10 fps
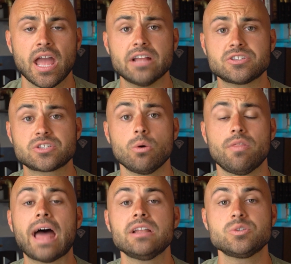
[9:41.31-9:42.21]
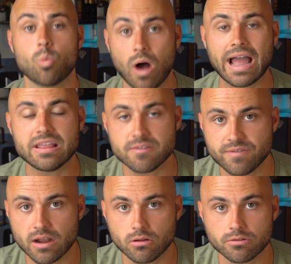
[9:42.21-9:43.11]
And so that is why the
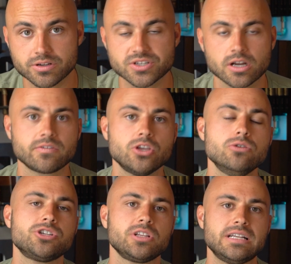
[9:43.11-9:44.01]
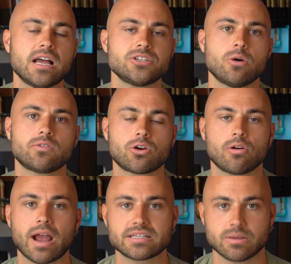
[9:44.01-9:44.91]
Federal Reserve usually does
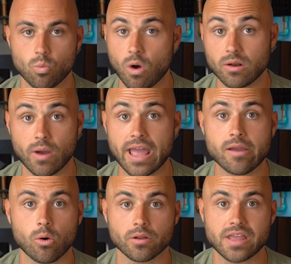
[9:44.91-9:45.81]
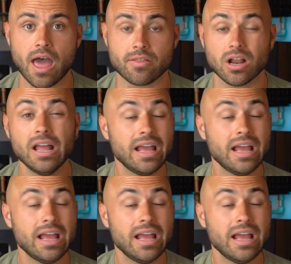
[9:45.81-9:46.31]
overcorrect one way or the other.